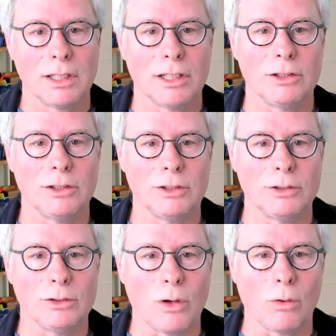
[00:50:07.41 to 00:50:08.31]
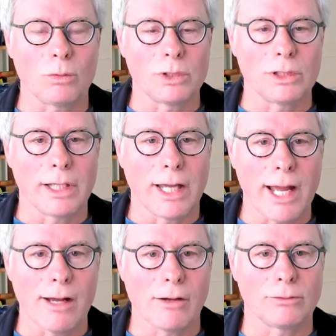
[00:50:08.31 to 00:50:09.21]
You, you don't really
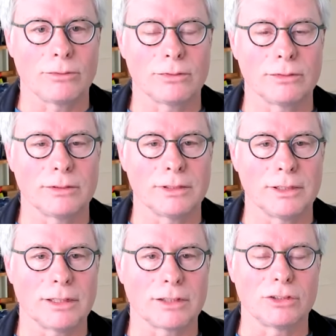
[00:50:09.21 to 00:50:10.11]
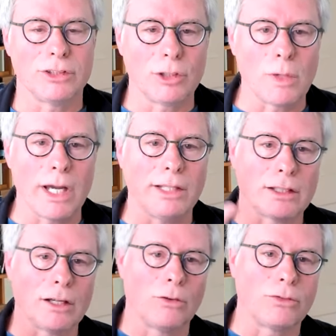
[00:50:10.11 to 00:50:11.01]
have a clear way to
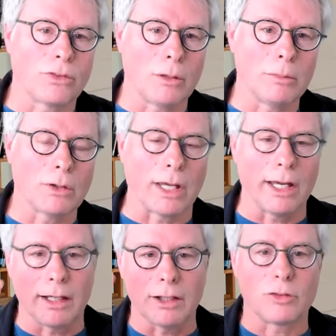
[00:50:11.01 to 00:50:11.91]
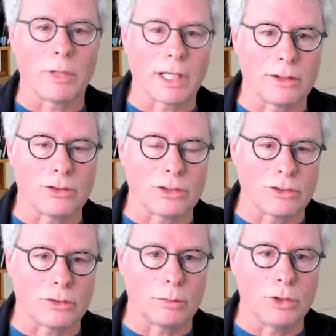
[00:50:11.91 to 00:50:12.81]
go from okay, I expect this
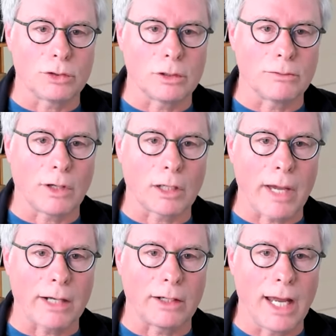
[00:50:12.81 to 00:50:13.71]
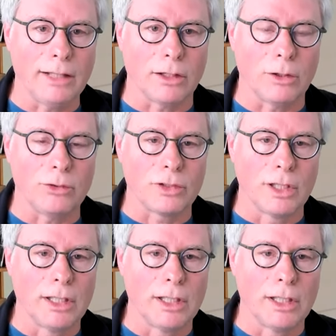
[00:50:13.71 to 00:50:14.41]
distribution of dark matter halos,